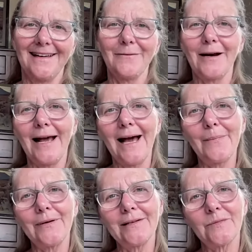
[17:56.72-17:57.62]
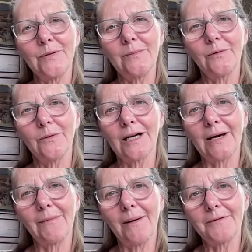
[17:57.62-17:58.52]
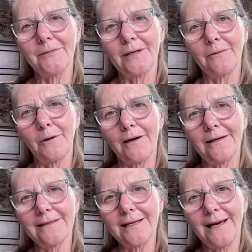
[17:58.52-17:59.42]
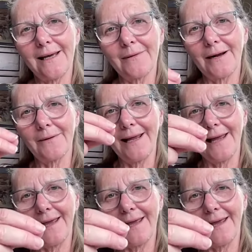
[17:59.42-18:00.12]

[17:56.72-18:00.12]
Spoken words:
And what happened is people would come up to me one at a time and I would